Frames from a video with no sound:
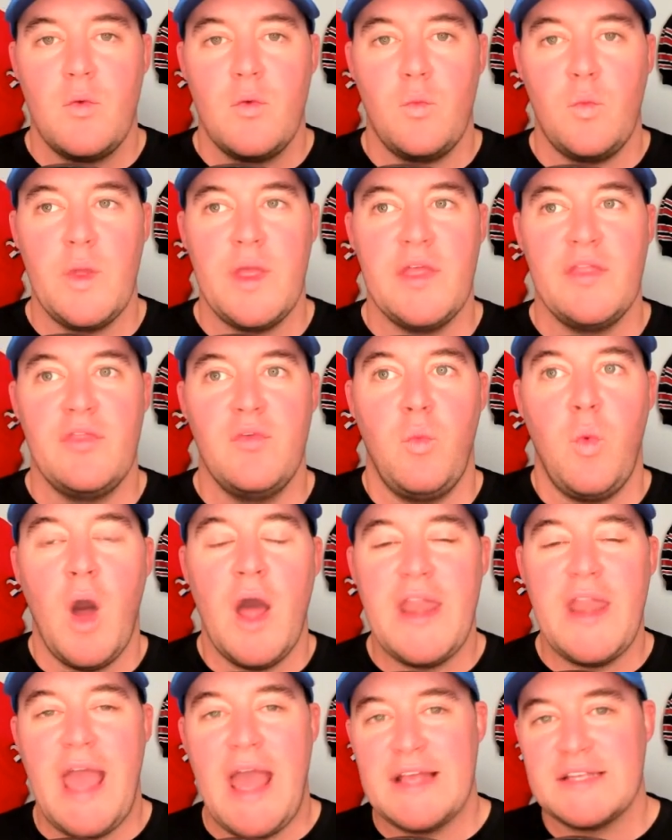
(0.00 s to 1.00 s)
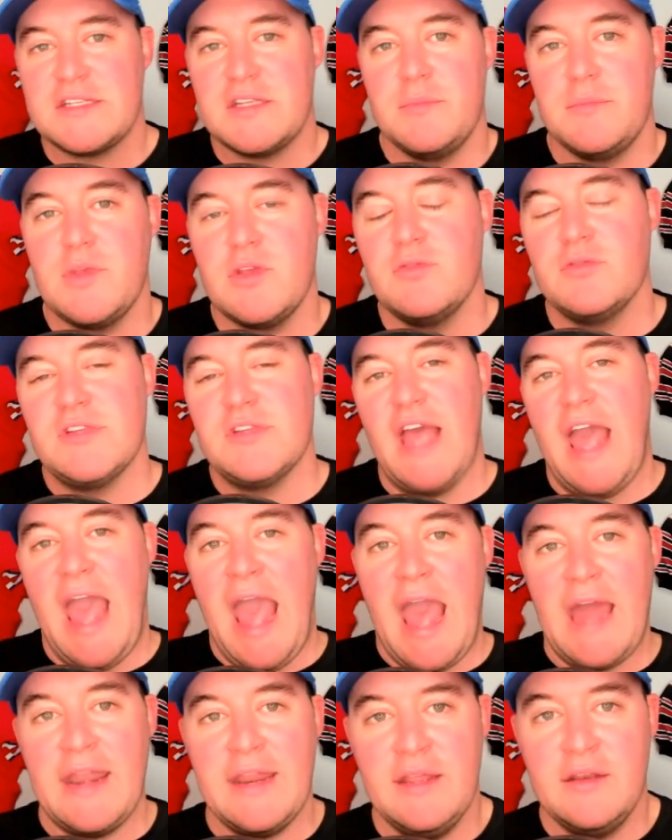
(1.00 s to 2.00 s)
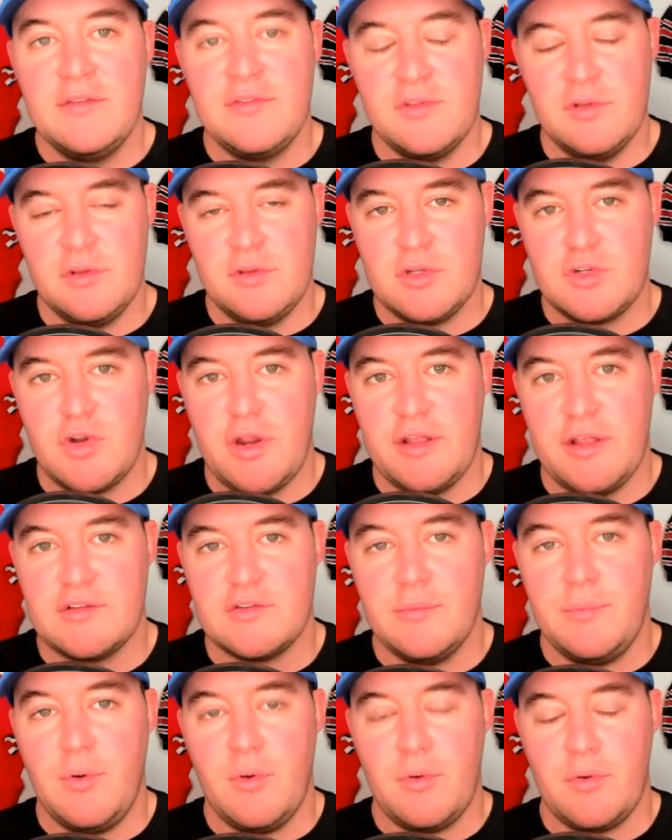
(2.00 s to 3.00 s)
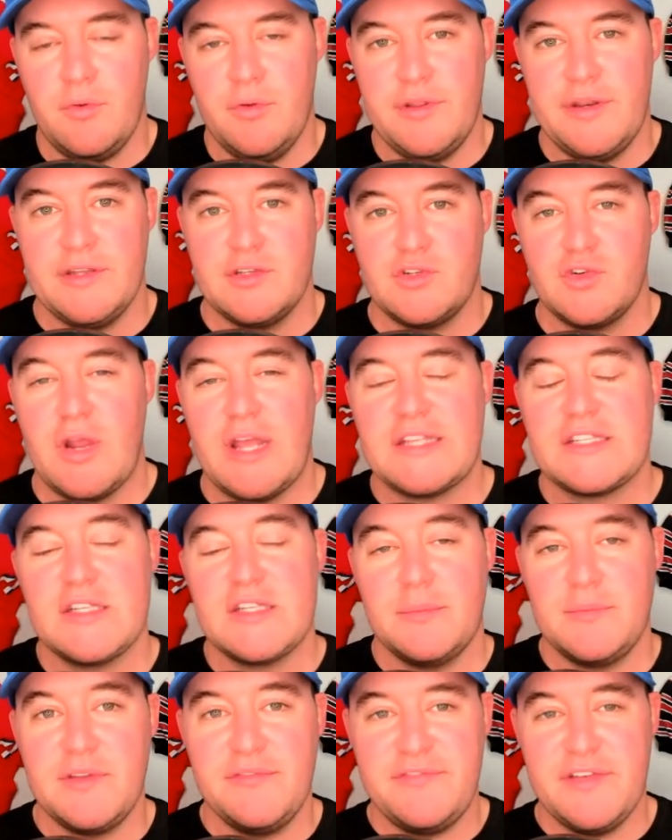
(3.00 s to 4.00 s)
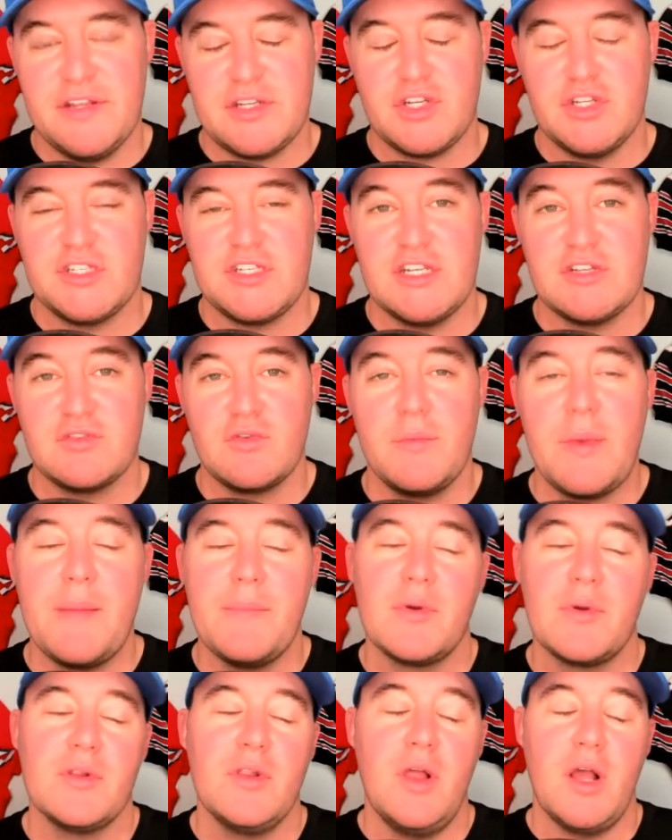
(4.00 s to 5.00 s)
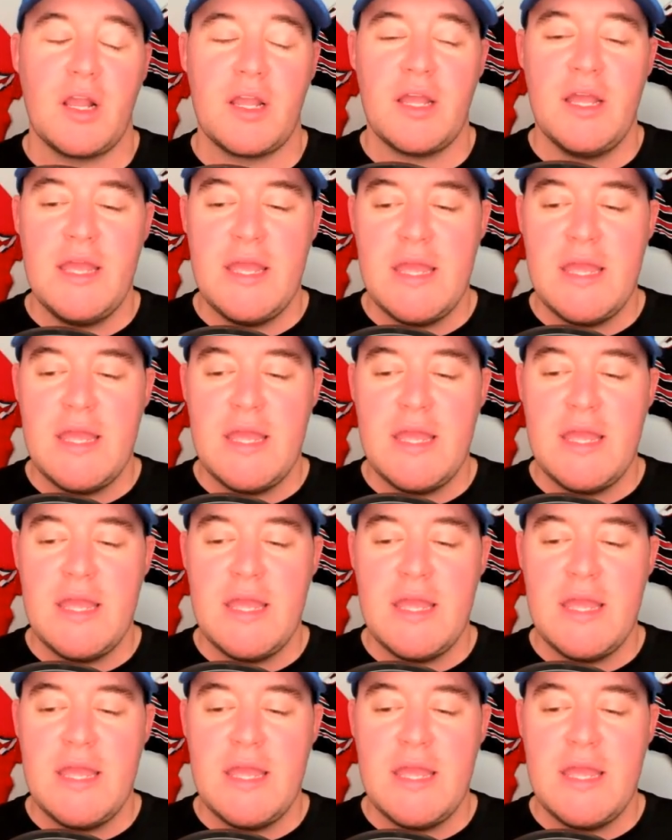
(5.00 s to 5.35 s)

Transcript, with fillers: with what S M U's added through the transfer portal and addressed some deficiencies. Remember, look,